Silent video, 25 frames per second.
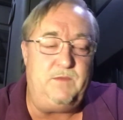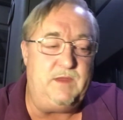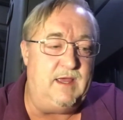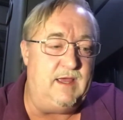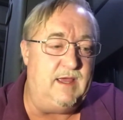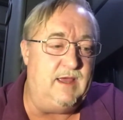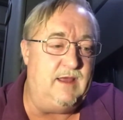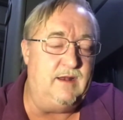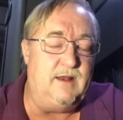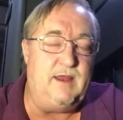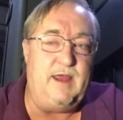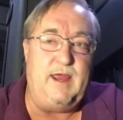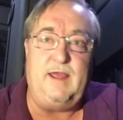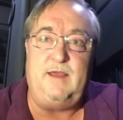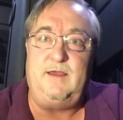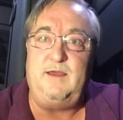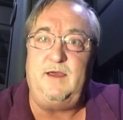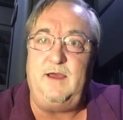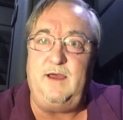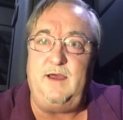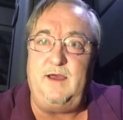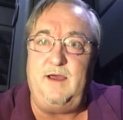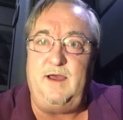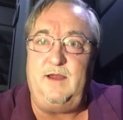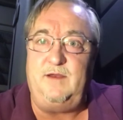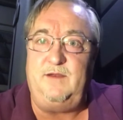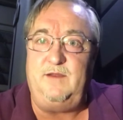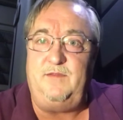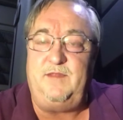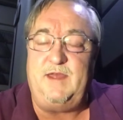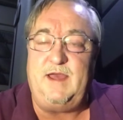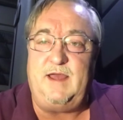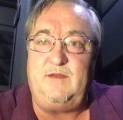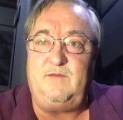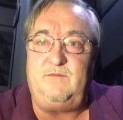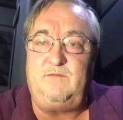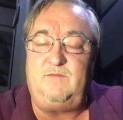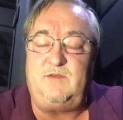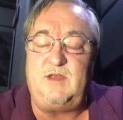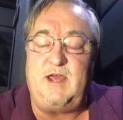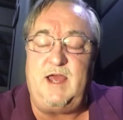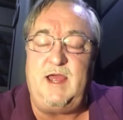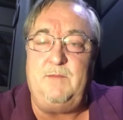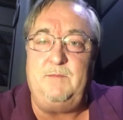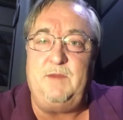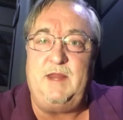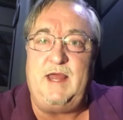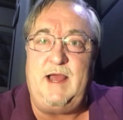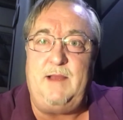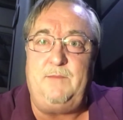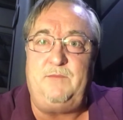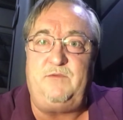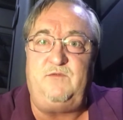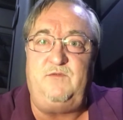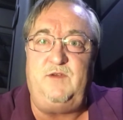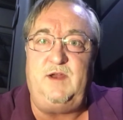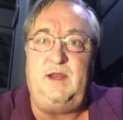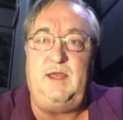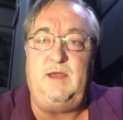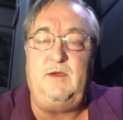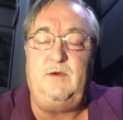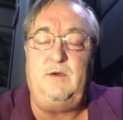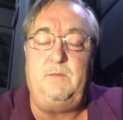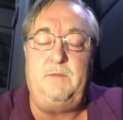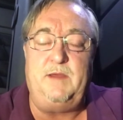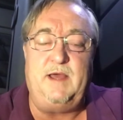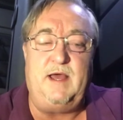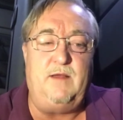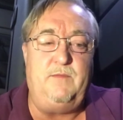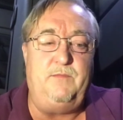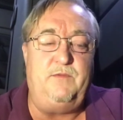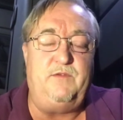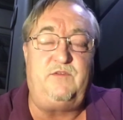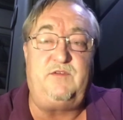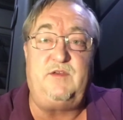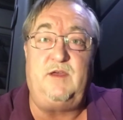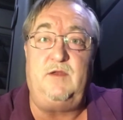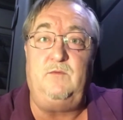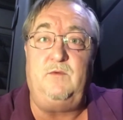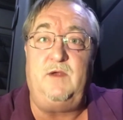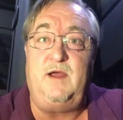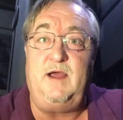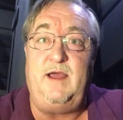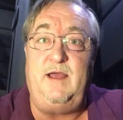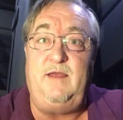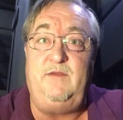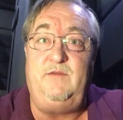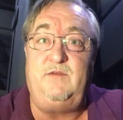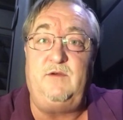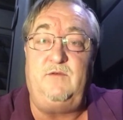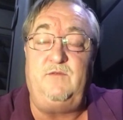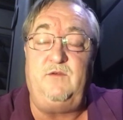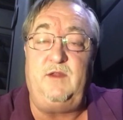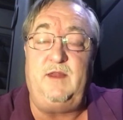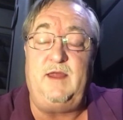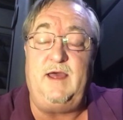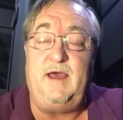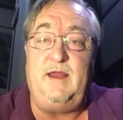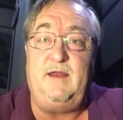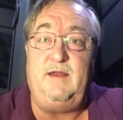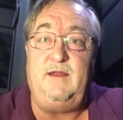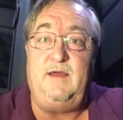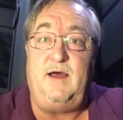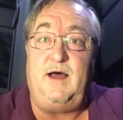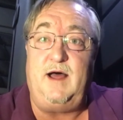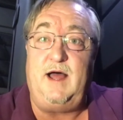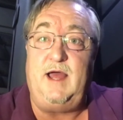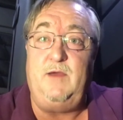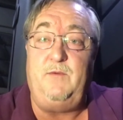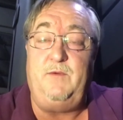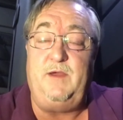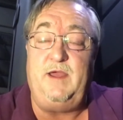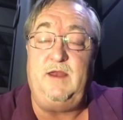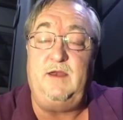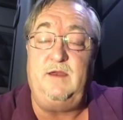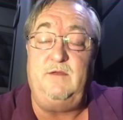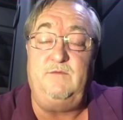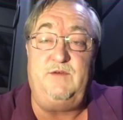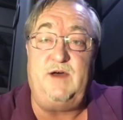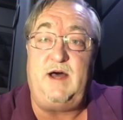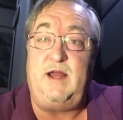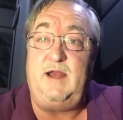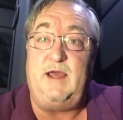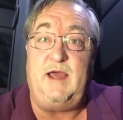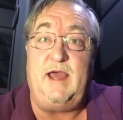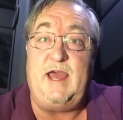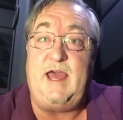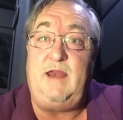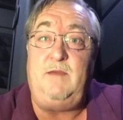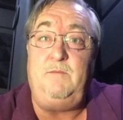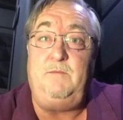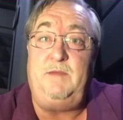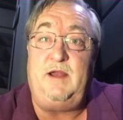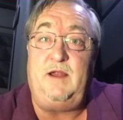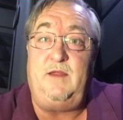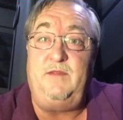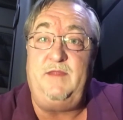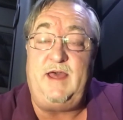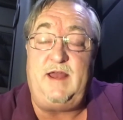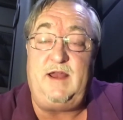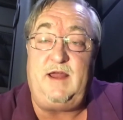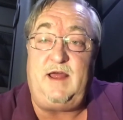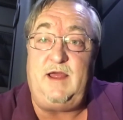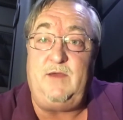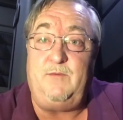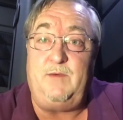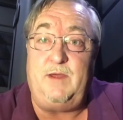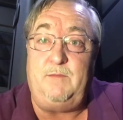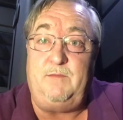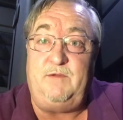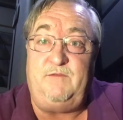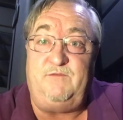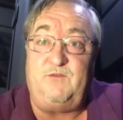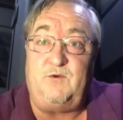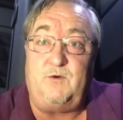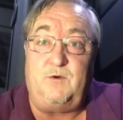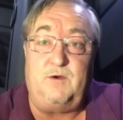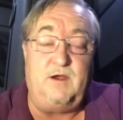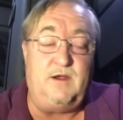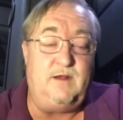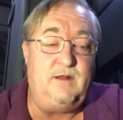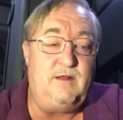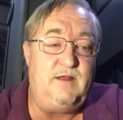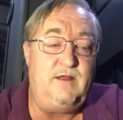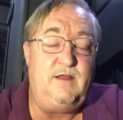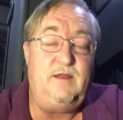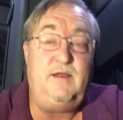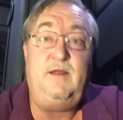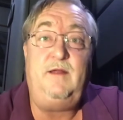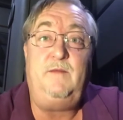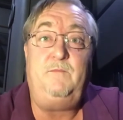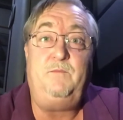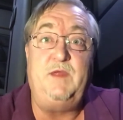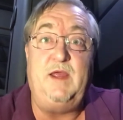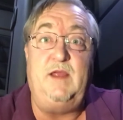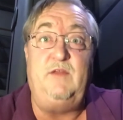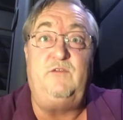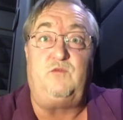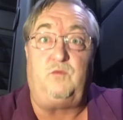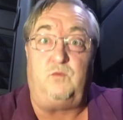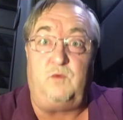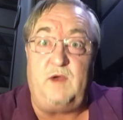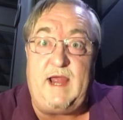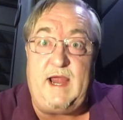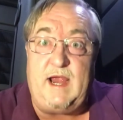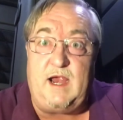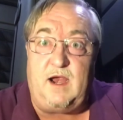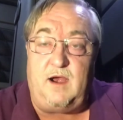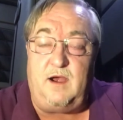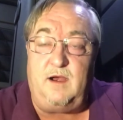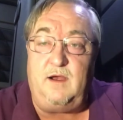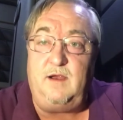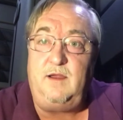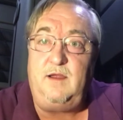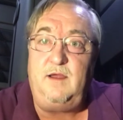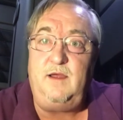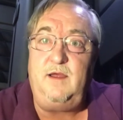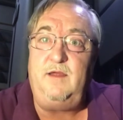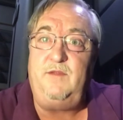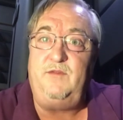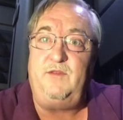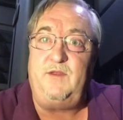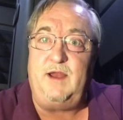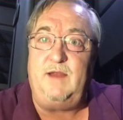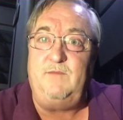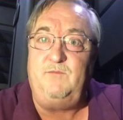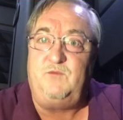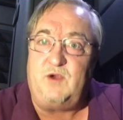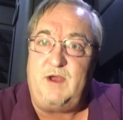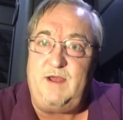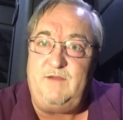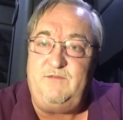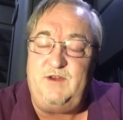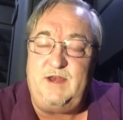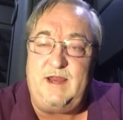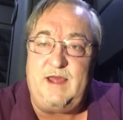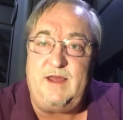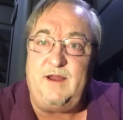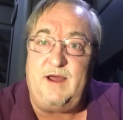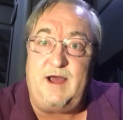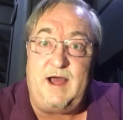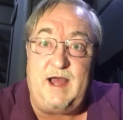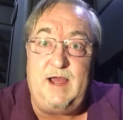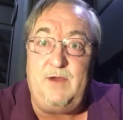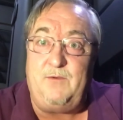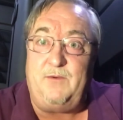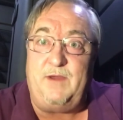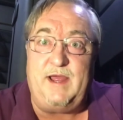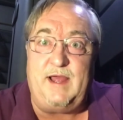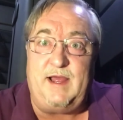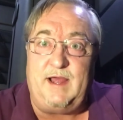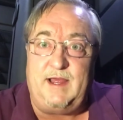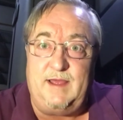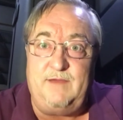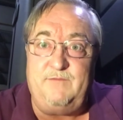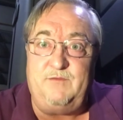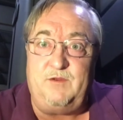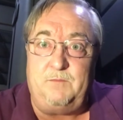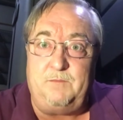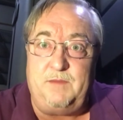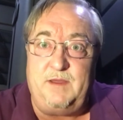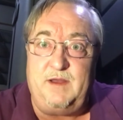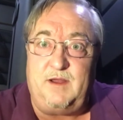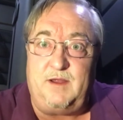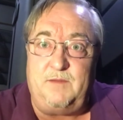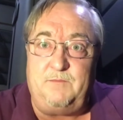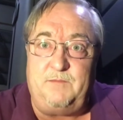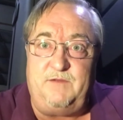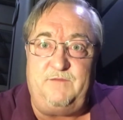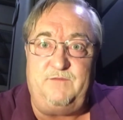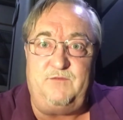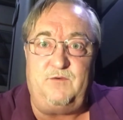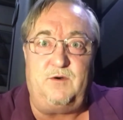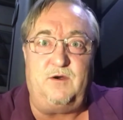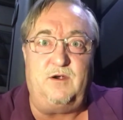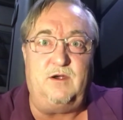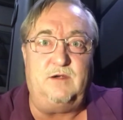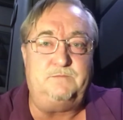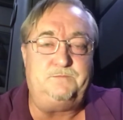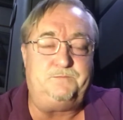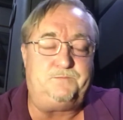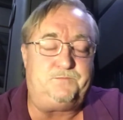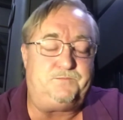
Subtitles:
And like I did that time-lapse video about the sunrise over that highway in Nevada. I hadn't been on that highway before. It's rare that I'm driving down a highway I haven't been on before.